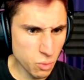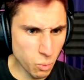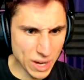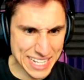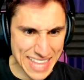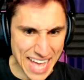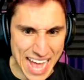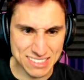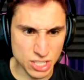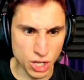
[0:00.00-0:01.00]
What did
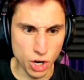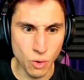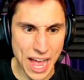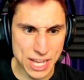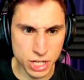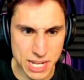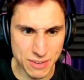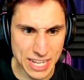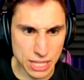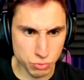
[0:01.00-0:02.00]
that do? I couldn't
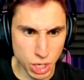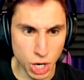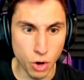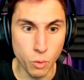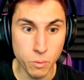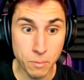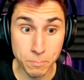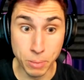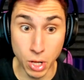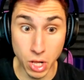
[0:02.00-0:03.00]
even get through.
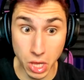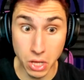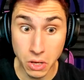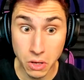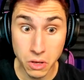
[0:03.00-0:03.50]
Pull.